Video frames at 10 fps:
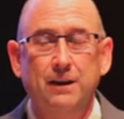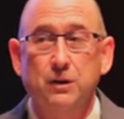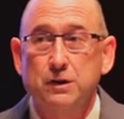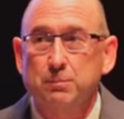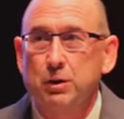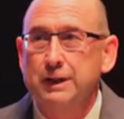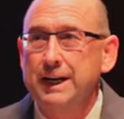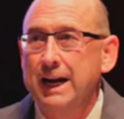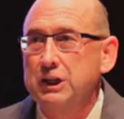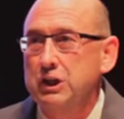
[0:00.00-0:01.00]
there's a
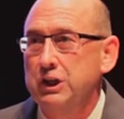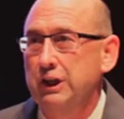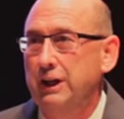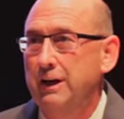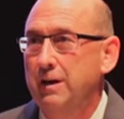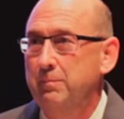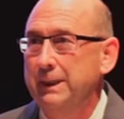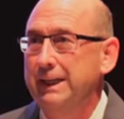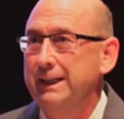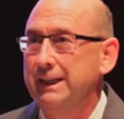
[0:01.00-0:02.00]
protection
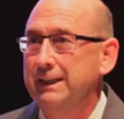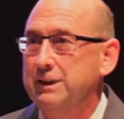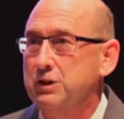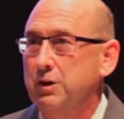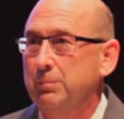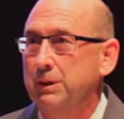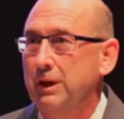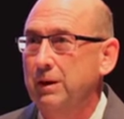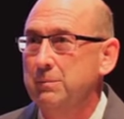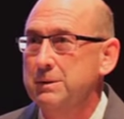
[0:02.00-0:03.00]
being in strip
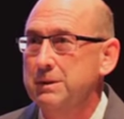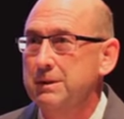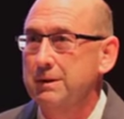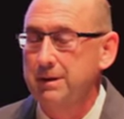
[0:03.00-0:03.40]
clubs.